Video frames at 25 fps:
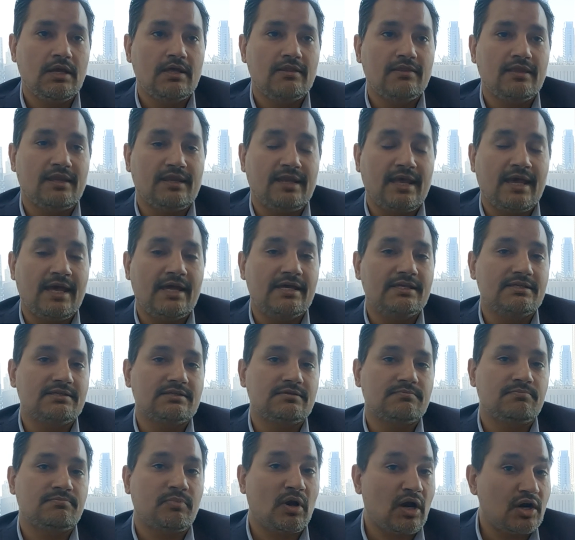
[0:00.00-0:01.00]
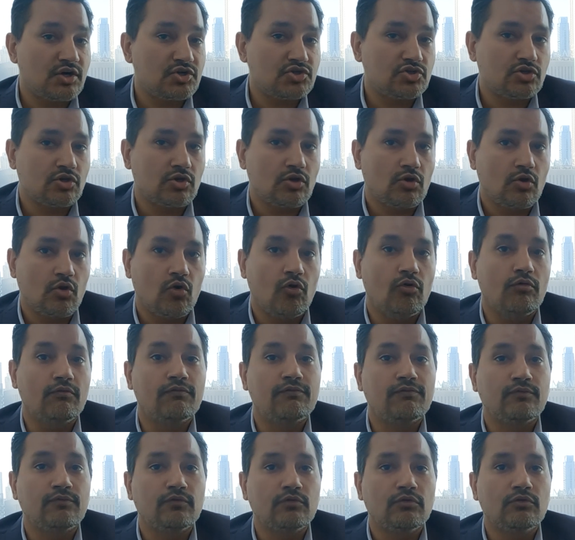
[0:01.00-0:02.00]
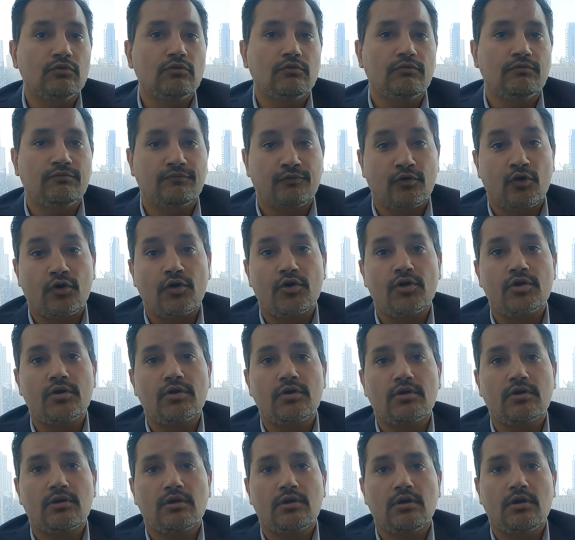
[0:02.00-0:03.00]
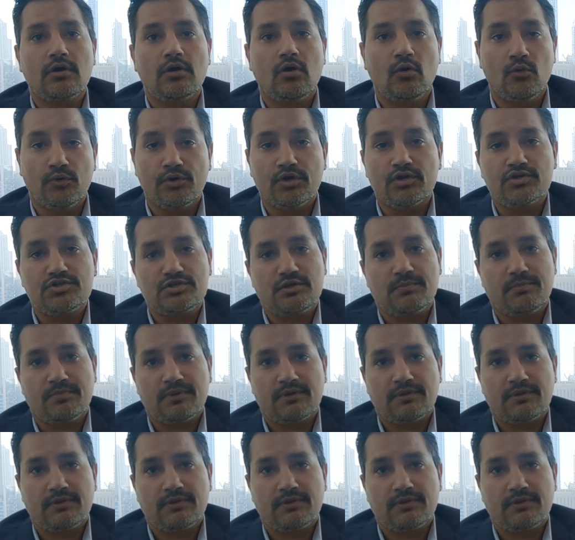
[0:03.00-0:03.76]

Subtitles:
that has partial or full foreign ownership.